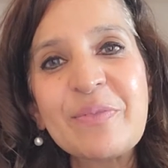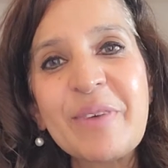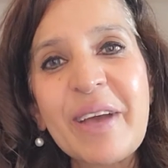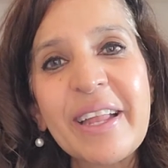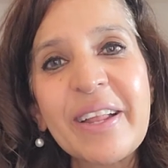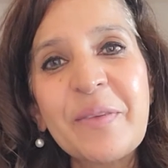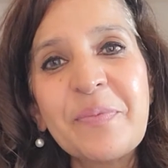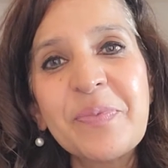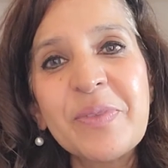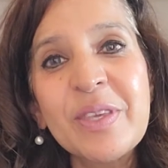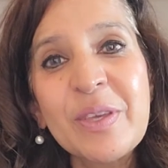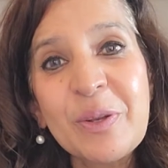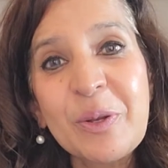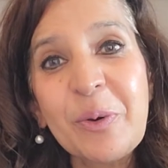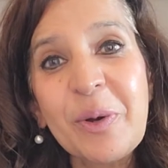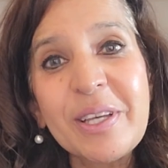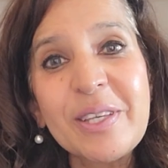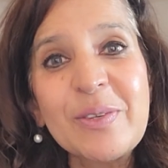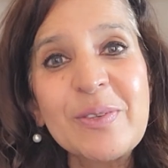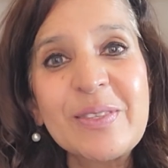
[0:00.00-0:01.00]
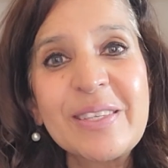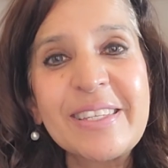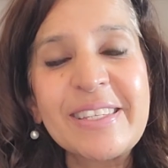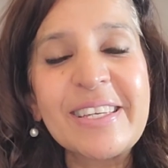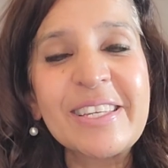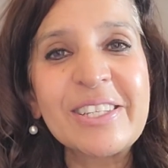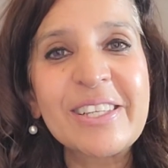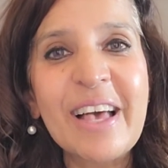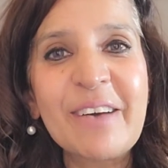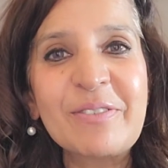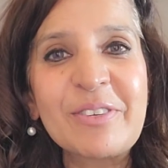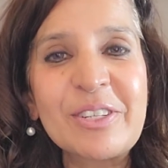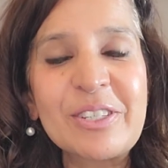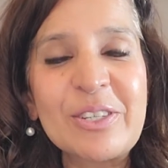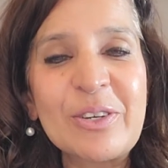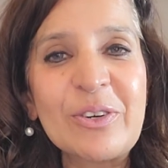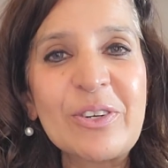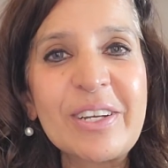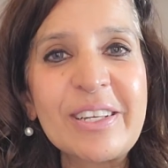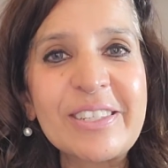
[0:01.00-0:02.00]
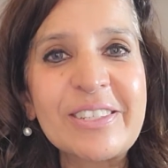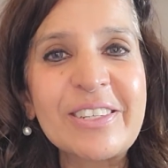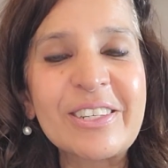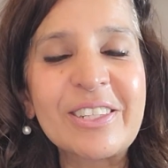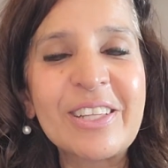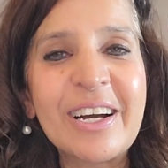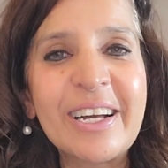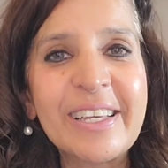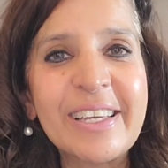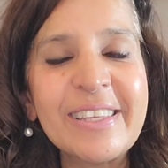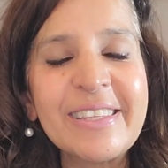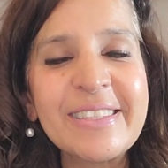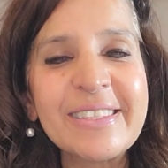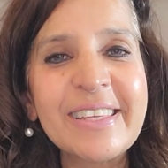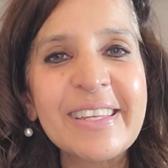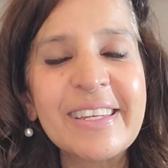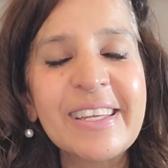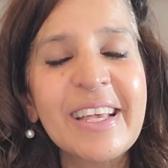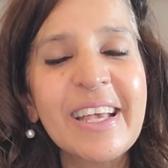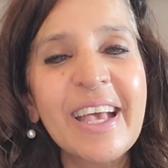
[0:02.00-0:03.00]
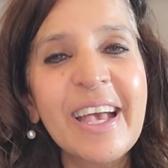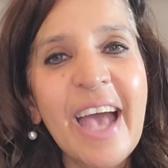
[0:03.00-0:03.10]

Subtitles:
But I used to teach laughter yoga to clients and